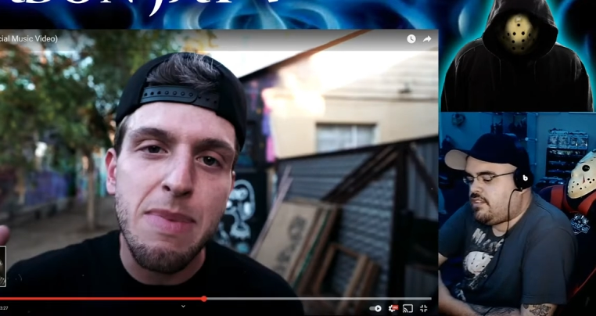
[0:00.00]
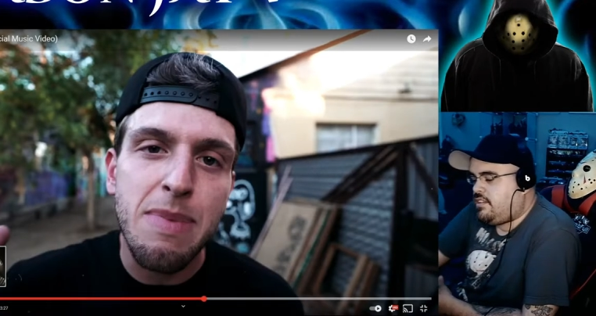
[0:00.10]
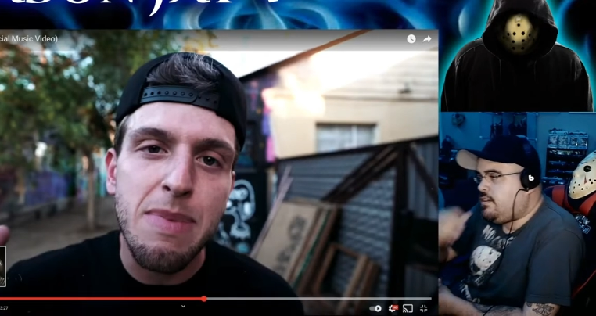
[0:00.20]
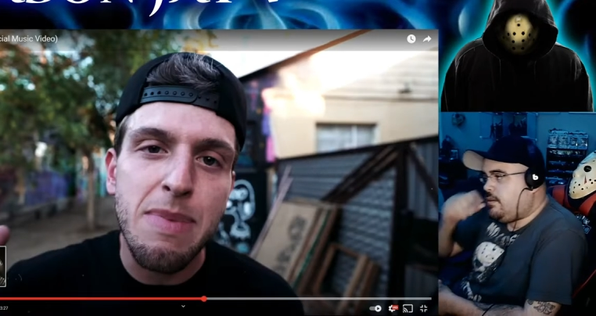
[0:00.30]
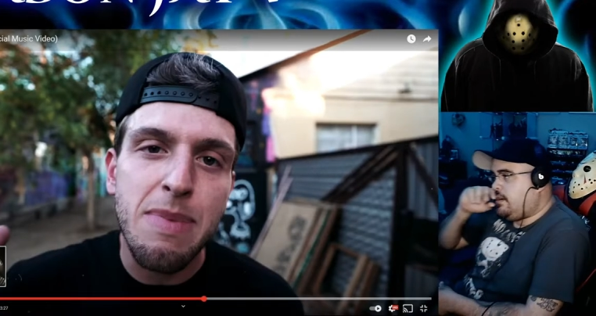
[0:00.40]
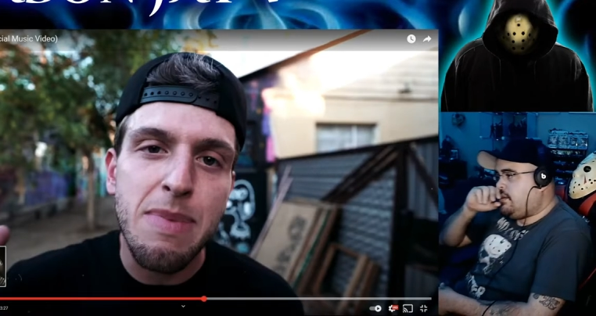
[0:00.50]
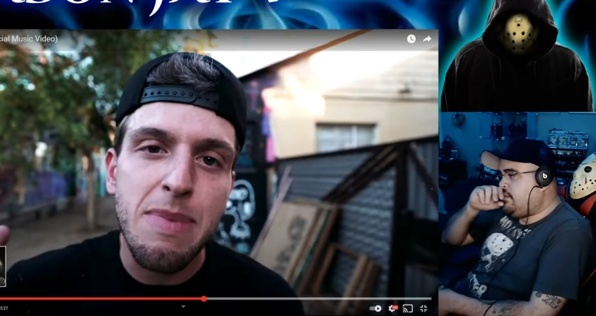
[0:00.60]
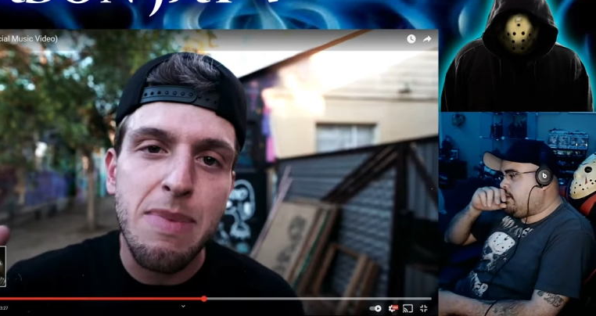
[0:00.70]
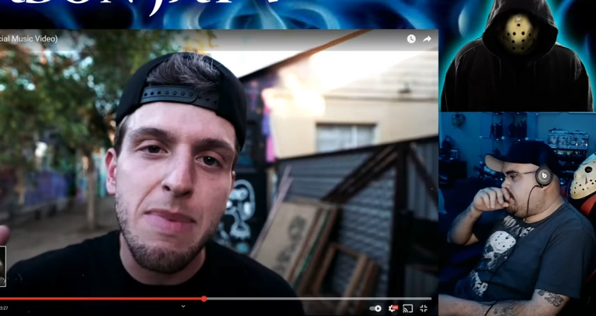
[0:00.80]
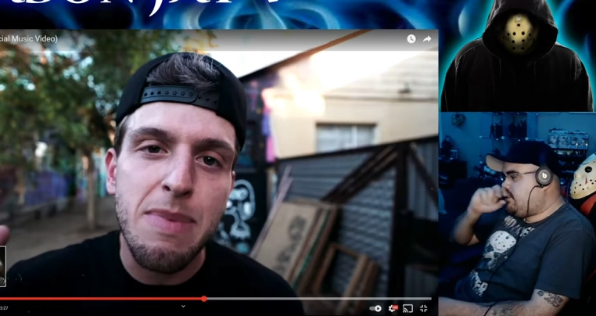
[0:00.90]
Speaker 1: Because here, here's
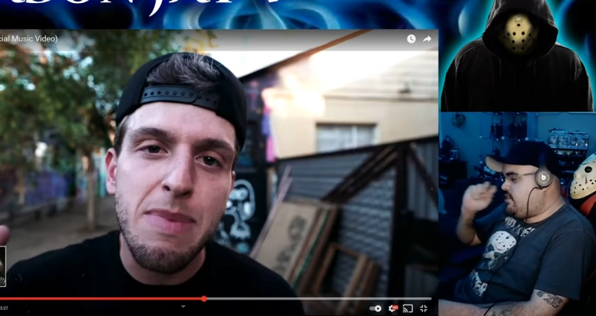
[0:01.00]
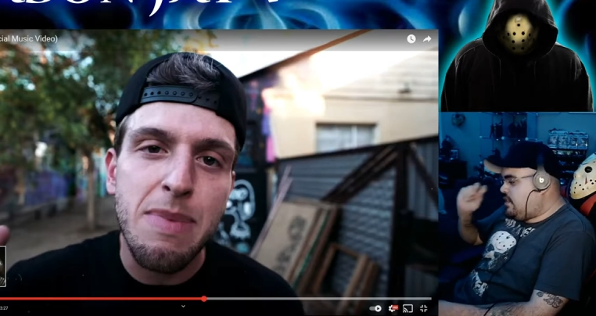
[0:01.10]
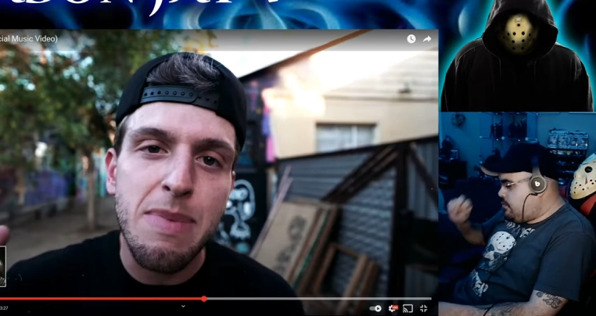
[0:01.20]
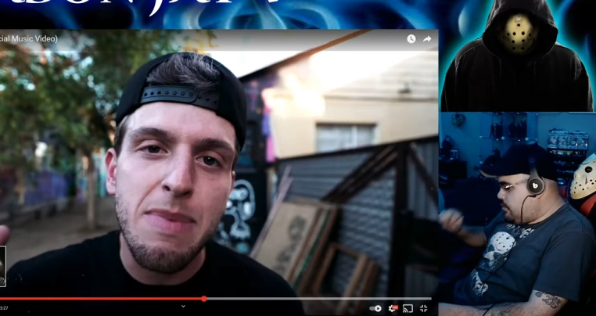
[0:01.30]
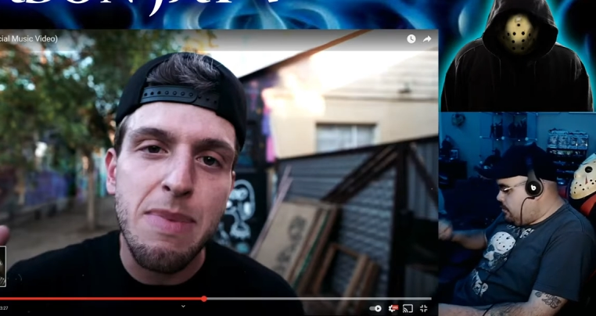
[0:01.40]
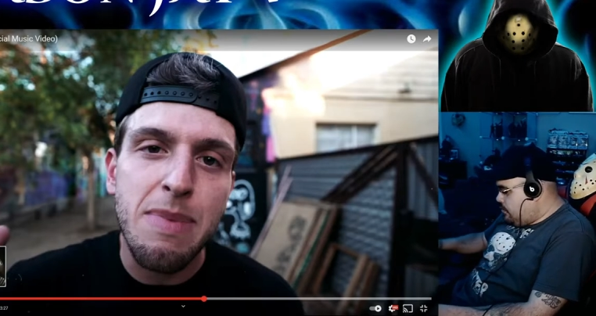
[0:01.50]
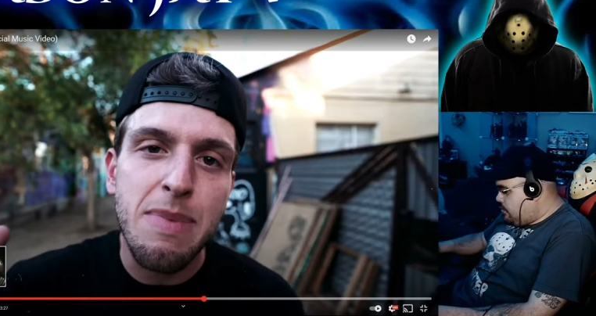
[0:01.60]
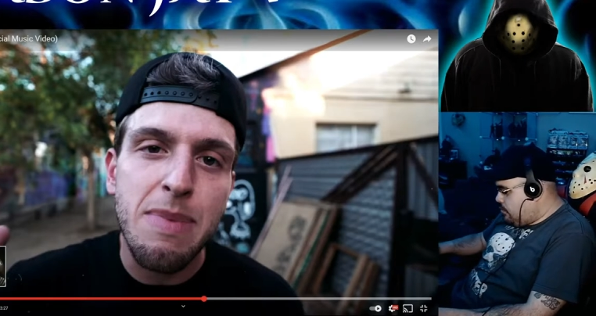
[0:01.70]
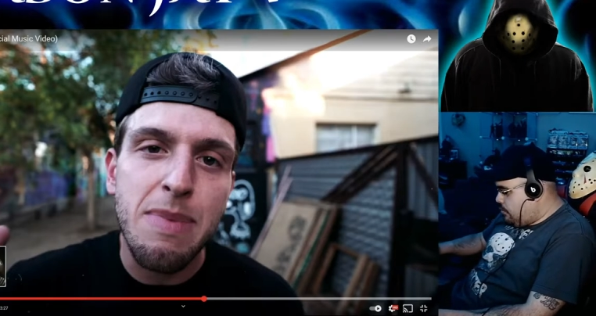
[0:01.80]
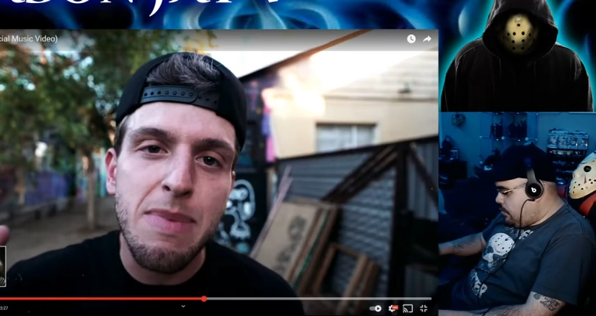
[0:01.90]
what success will do
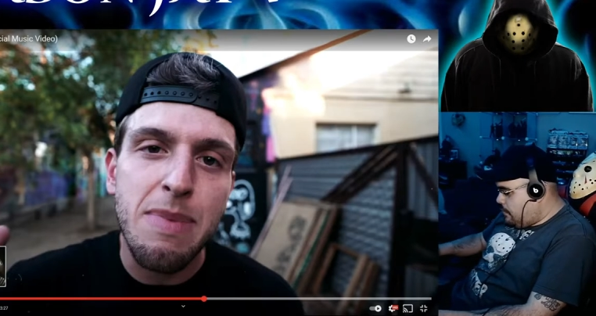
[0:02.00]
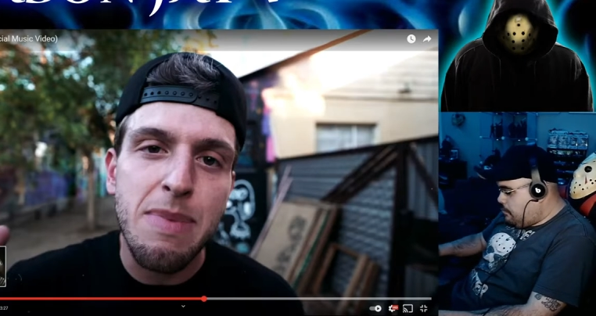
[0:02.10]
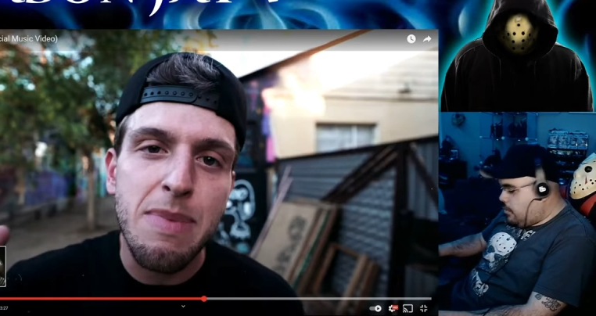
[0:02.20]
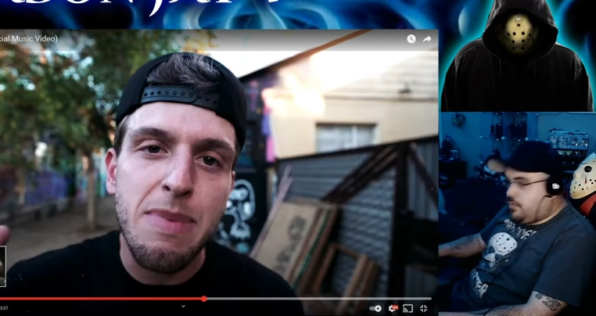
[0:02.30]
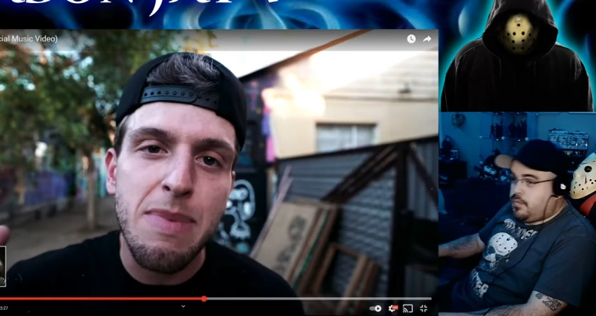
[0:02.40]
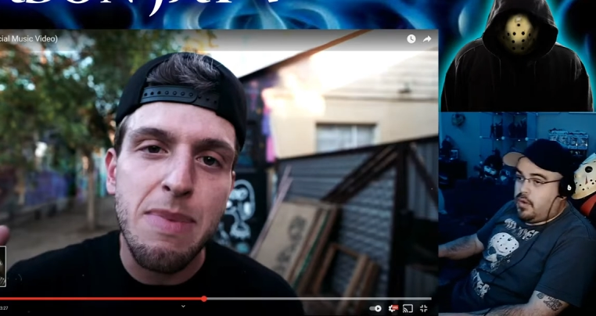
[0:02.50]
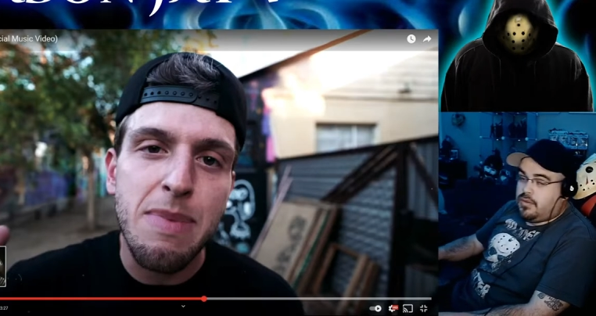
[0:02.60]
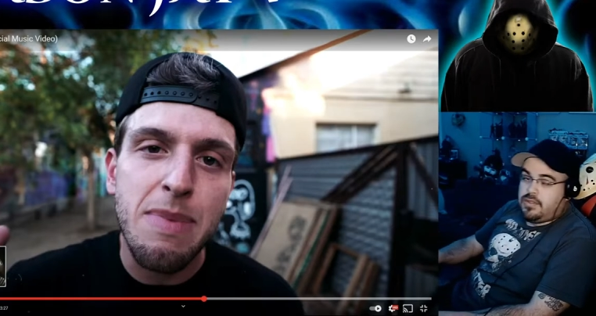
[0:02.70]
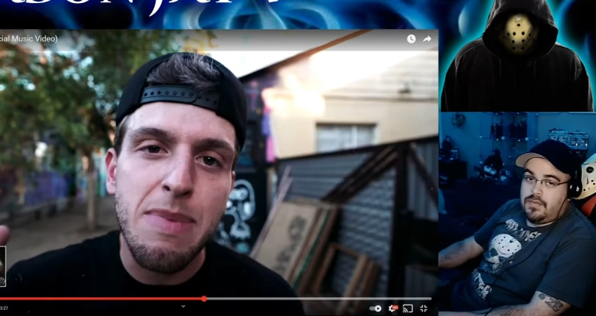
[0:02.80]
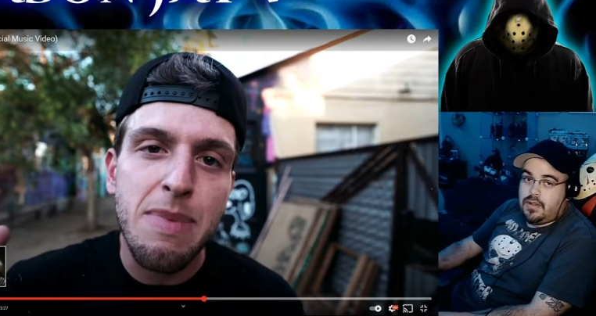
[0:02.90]
to most
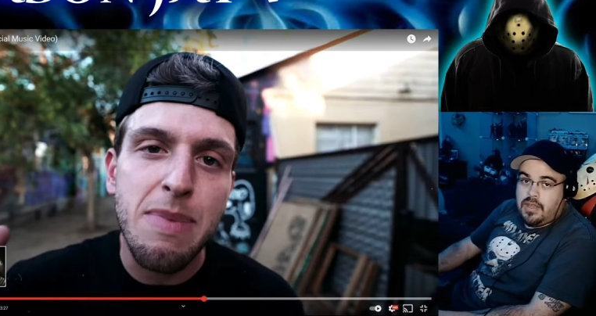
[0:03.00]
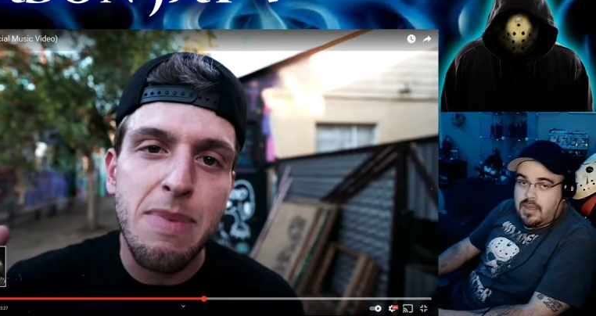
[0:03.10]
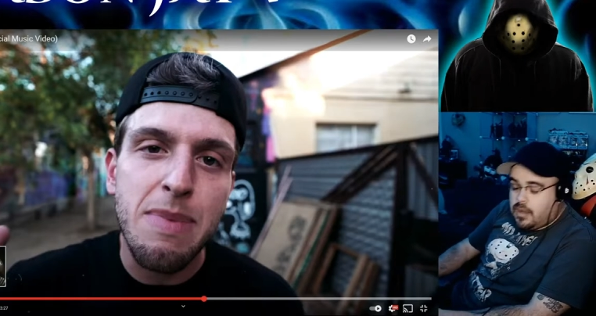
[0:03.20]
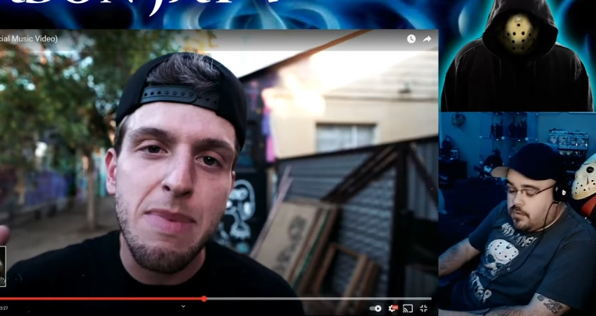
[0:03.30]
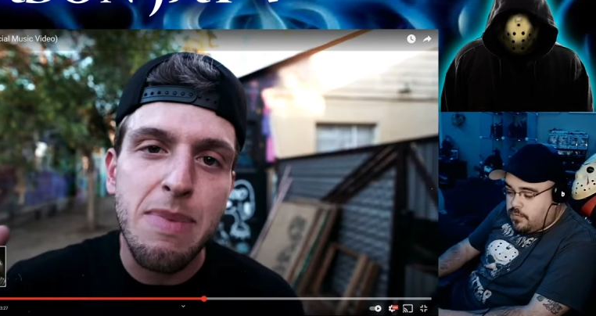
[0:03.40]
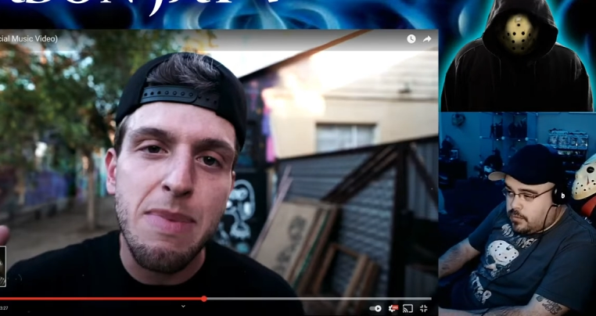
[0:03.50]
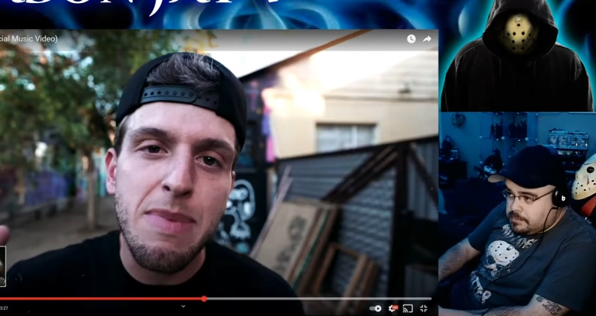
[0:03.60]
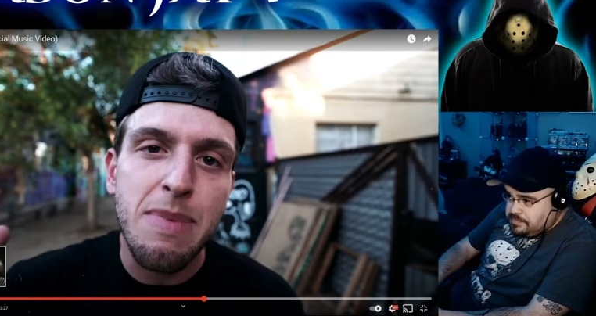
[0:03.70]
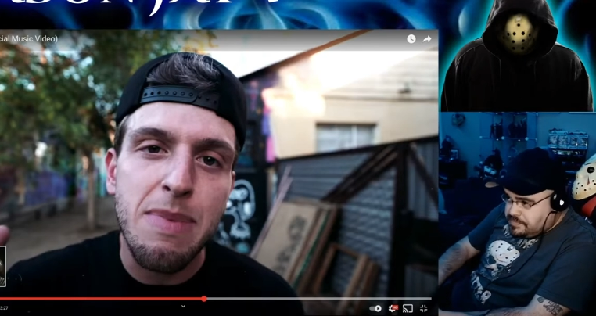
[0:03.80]
folks if they're not careful.